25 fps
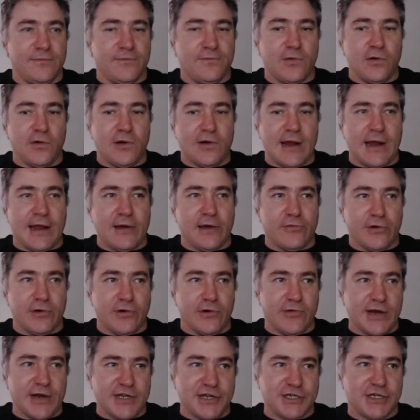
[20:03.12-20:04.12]
our
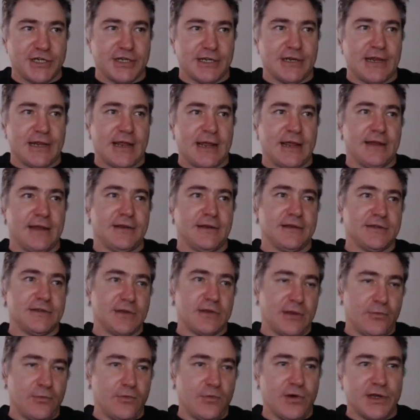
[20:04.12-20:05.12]
regression, and
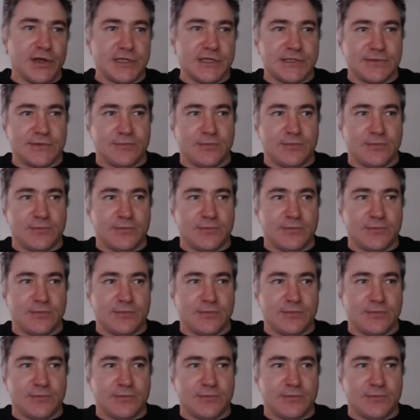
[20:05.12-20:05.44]
it works